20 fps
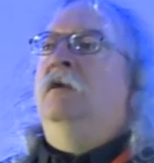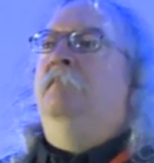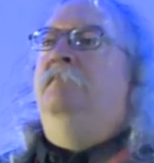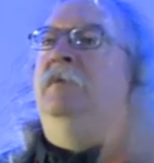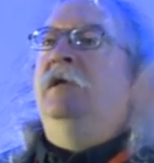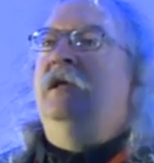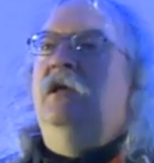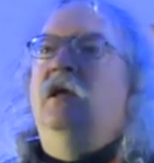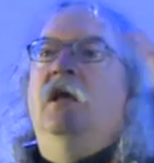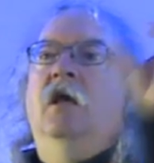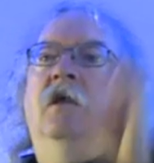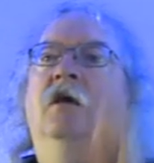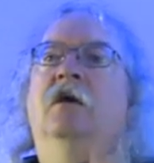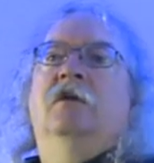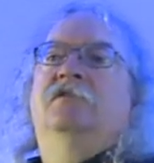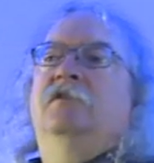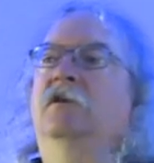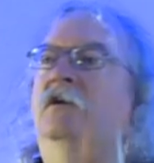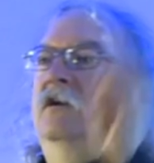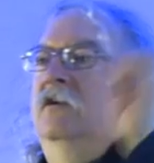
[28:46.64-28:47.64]
Being a
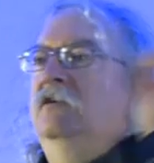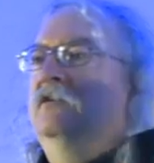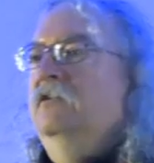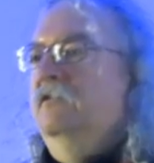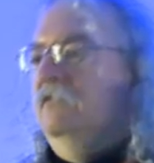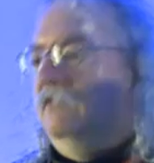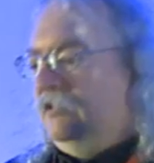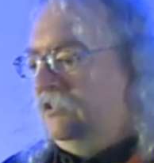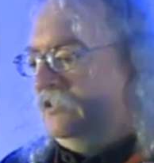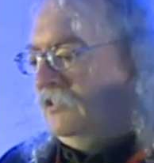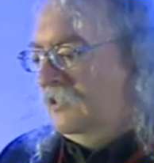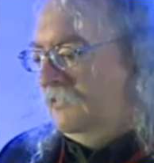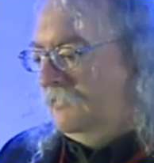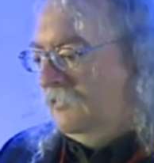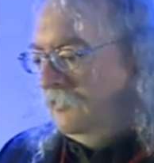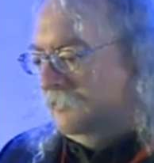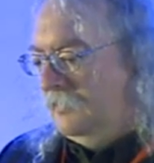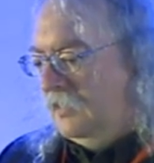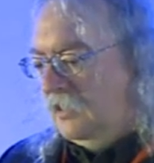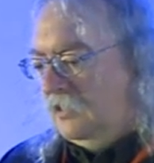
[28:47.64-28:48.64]
doctor isn't
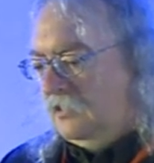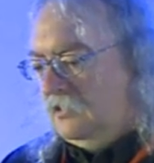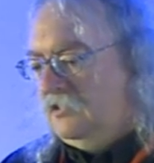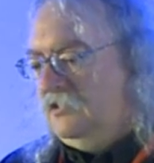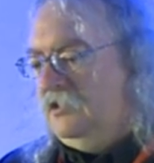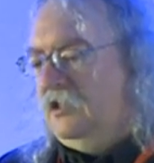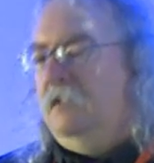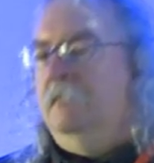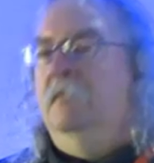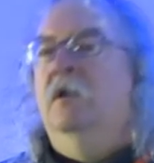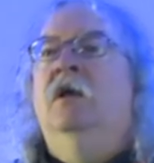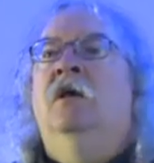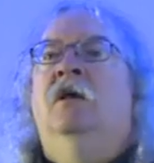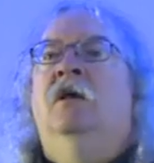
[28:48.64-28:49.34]
about being the same.